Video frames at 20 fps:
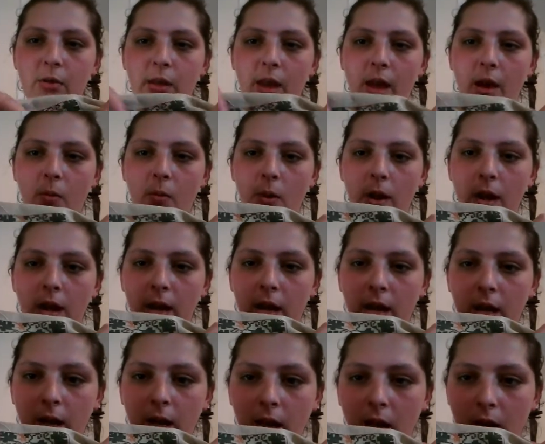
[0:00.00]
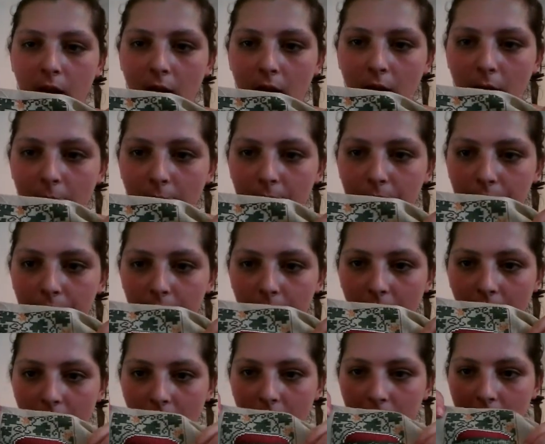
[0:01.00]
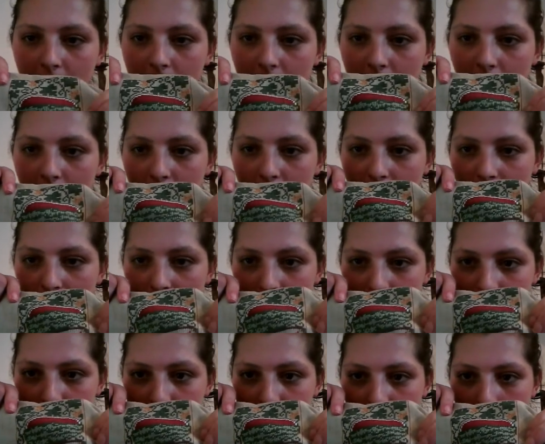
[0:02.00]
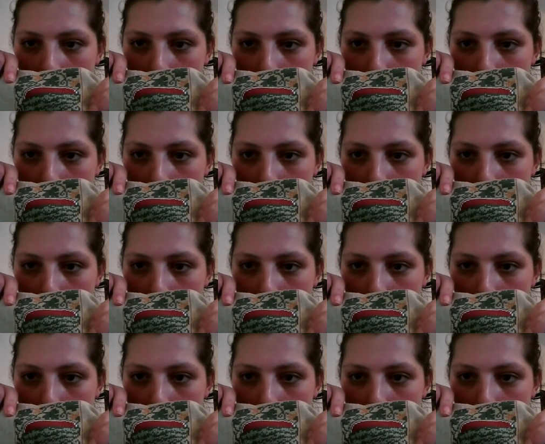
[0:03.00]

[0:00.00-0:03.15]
that way, and then I realized